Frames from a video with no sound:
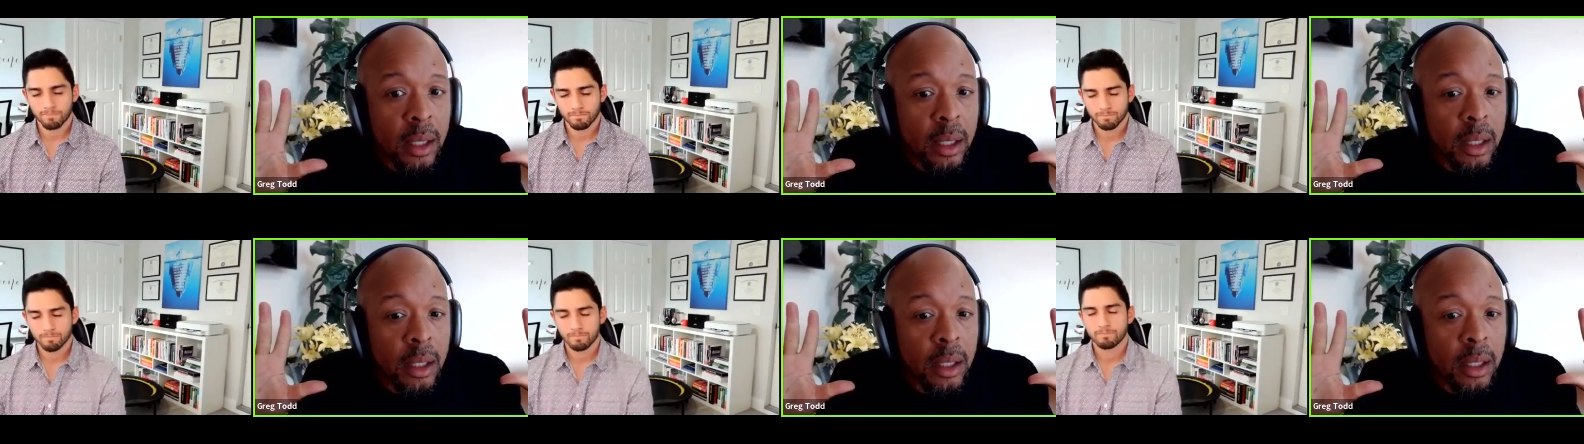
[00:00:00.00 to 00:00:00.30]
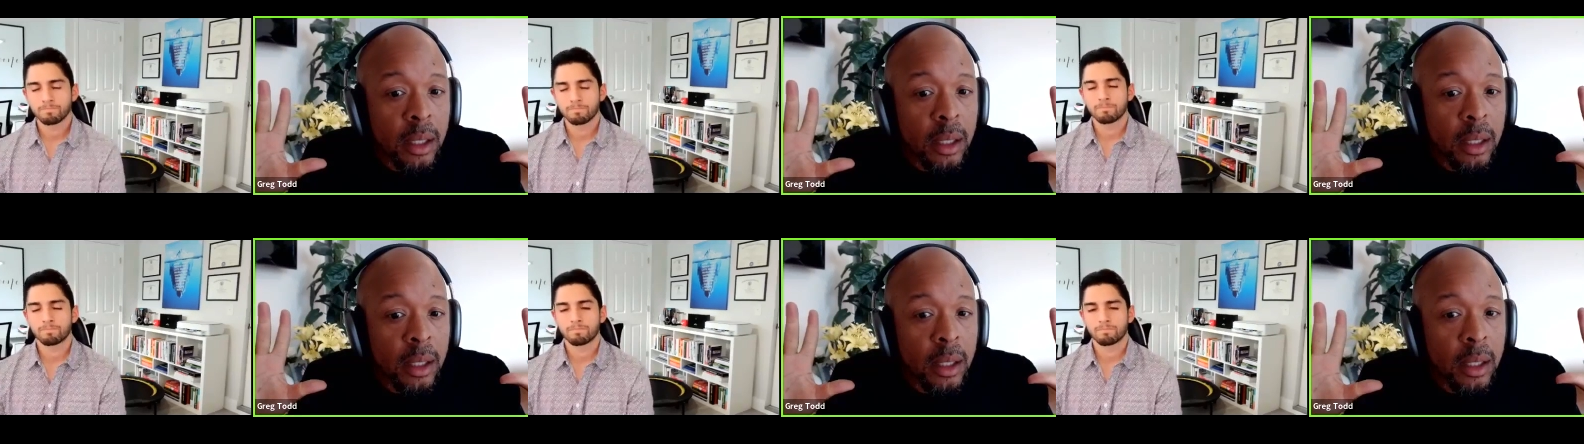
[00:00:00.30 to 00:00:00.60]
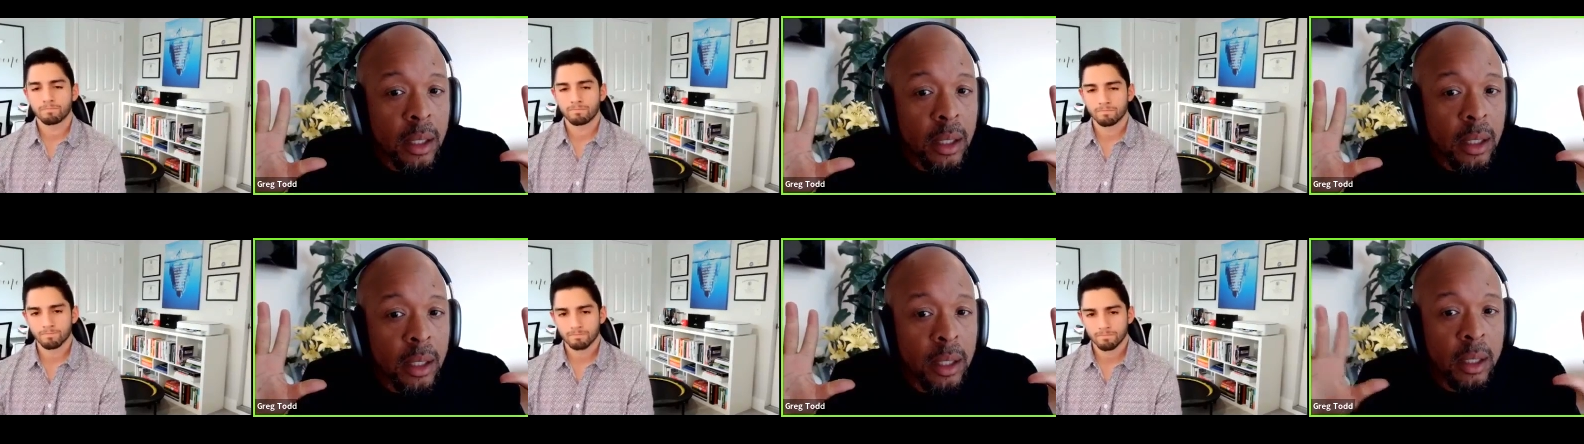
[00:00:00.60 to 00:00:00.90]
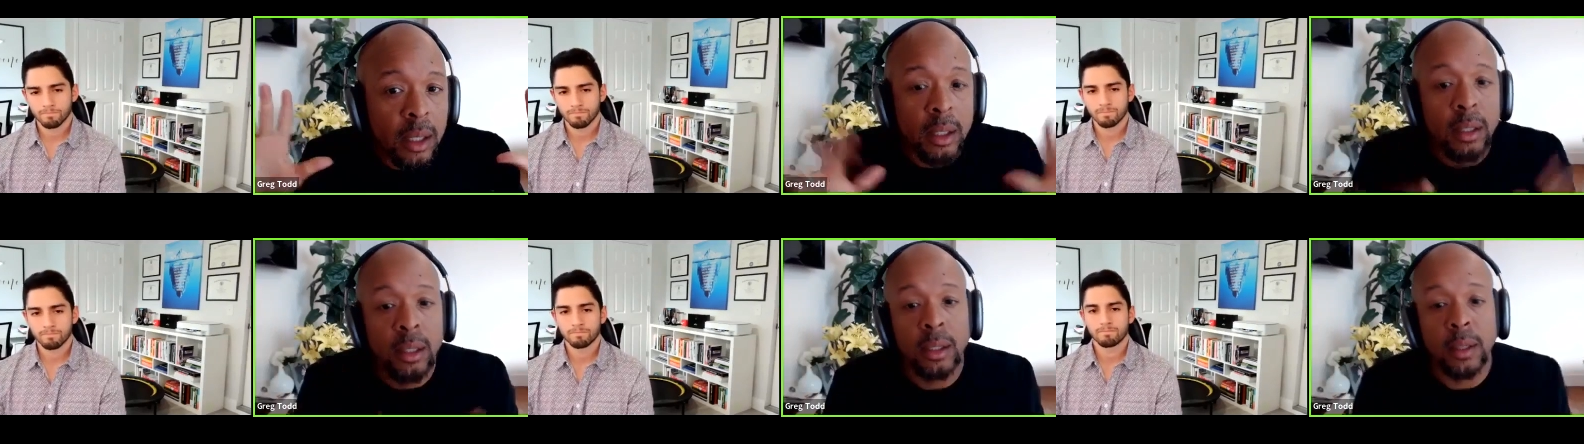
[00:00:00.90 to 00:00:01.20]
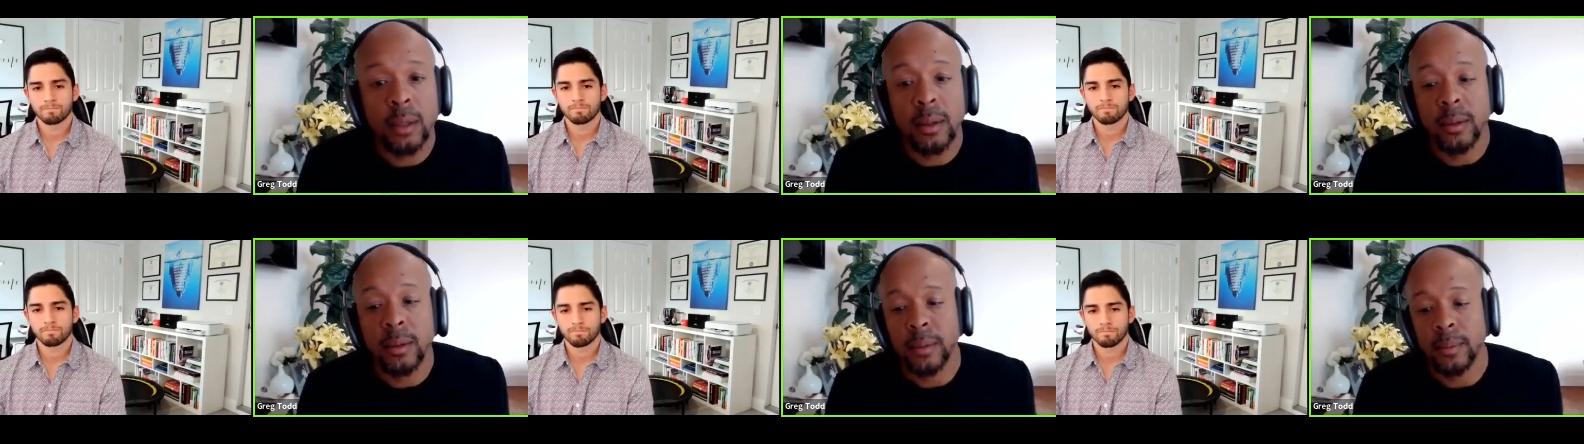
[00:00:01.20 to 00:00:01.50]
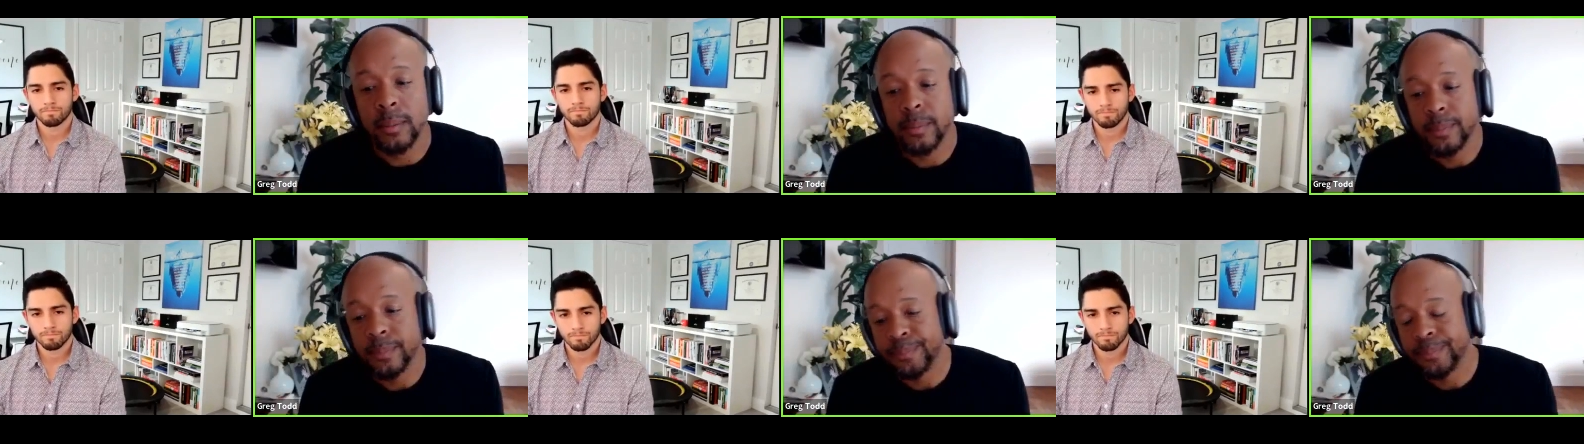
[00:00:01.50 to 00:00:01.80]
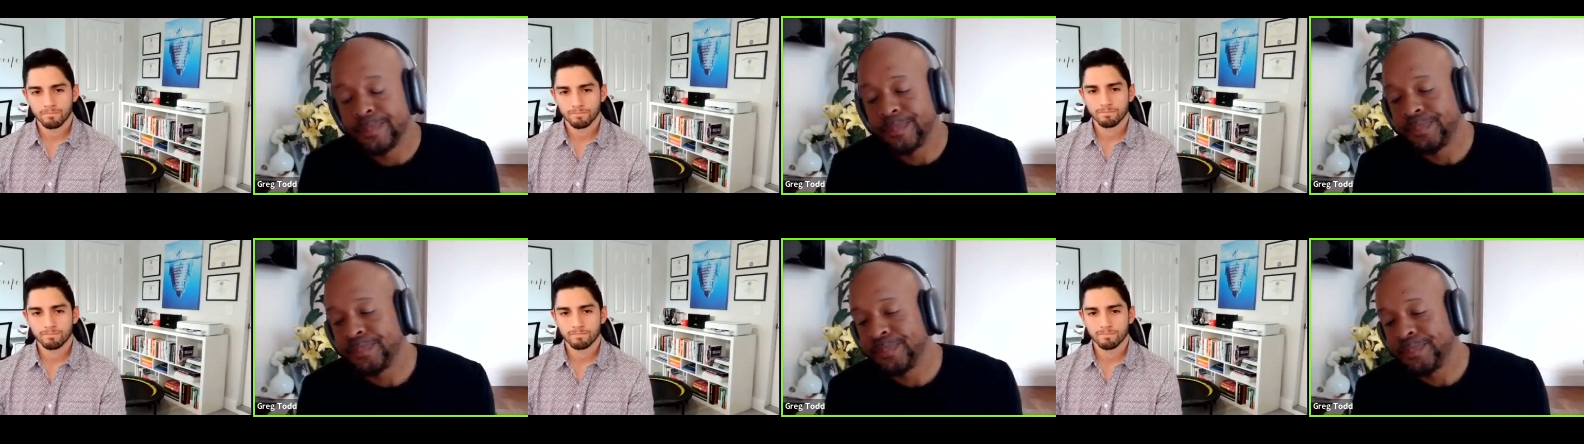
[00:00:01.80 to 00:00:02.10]

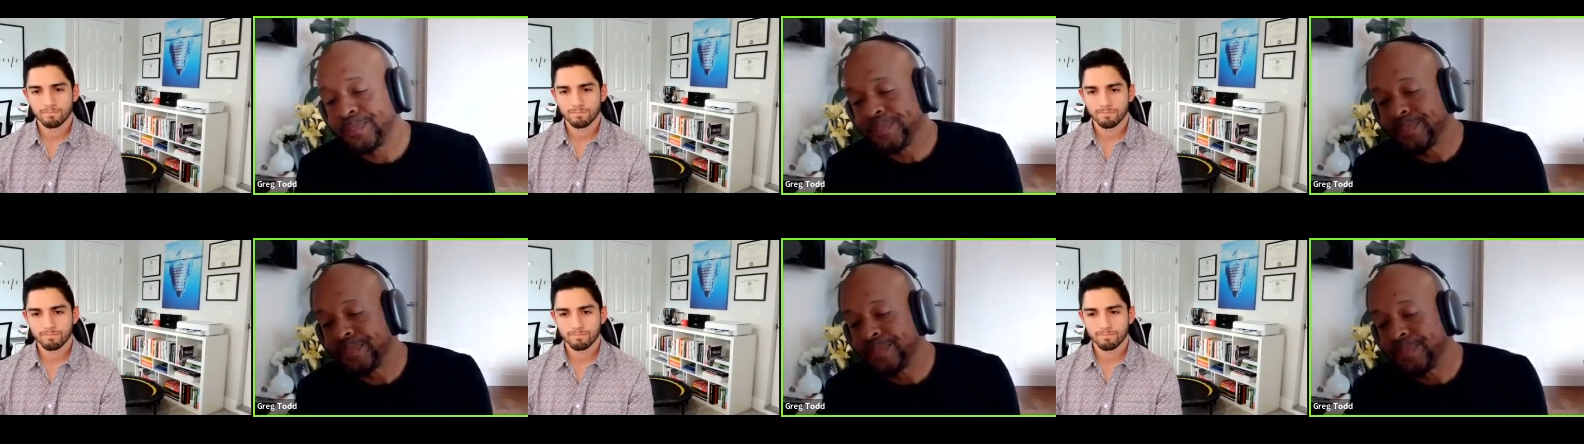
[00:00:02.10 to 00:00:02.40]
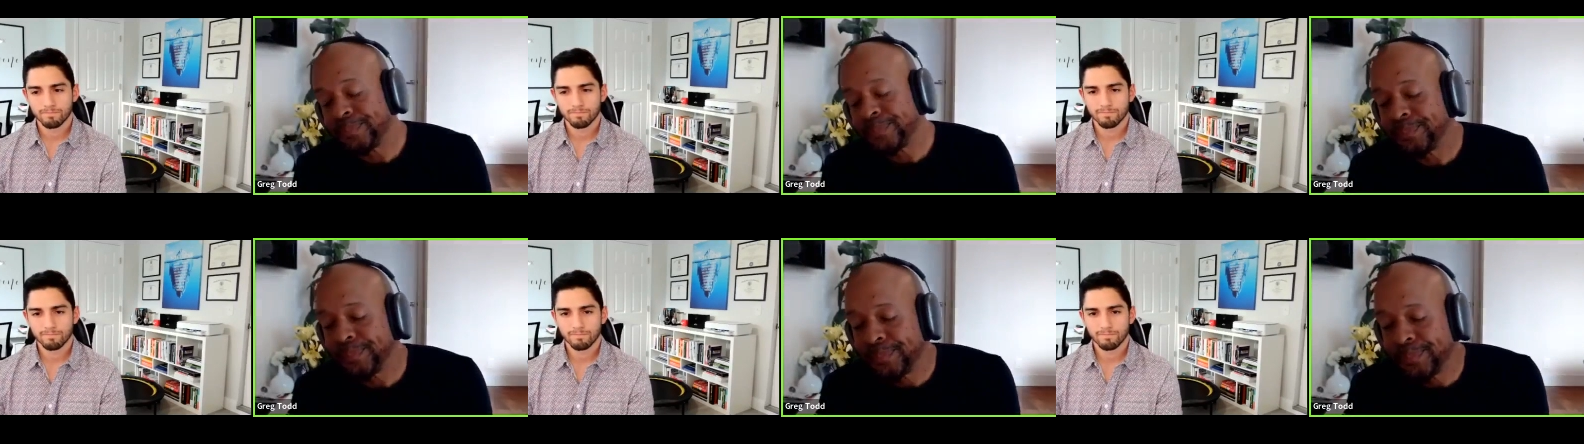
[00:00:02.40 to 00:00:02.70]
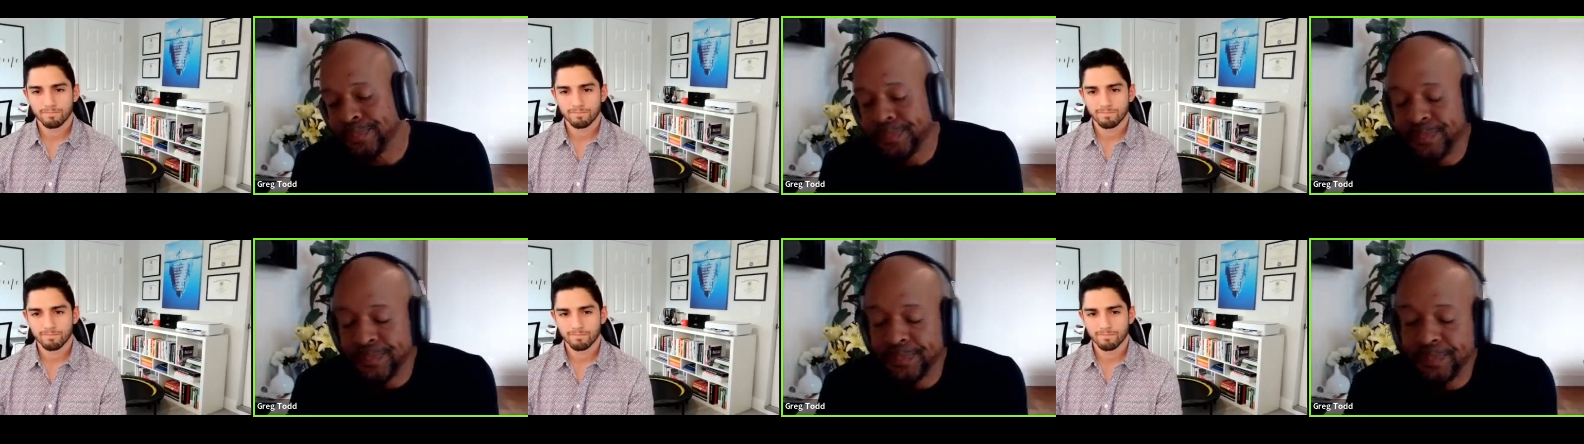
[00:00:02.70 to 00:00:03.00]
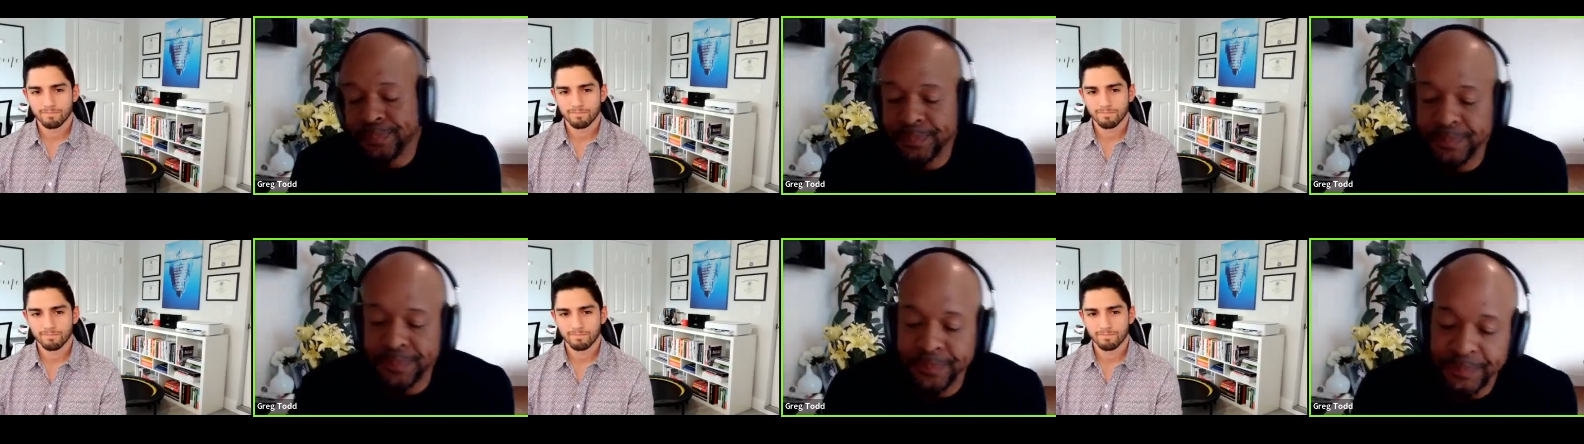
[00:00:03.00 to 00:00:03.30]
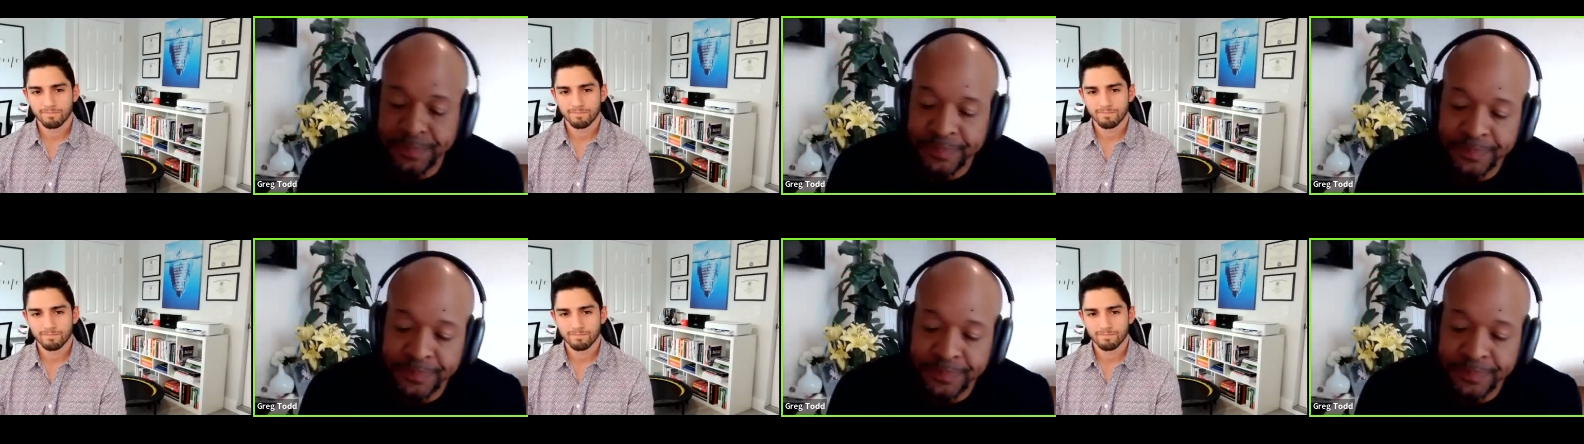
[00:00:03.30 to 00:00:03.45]
No one is speaking in this clip.